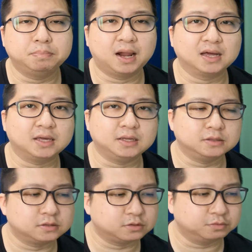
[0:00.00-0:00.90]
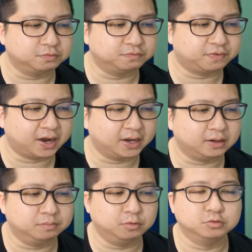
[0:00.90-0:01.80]
plugins to find
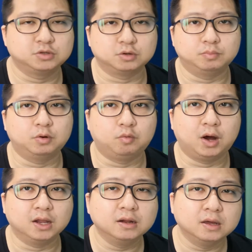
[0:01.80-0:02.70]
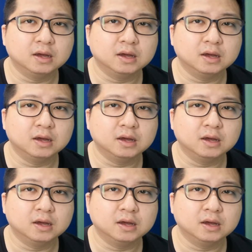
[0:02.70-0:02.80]
the most suitable one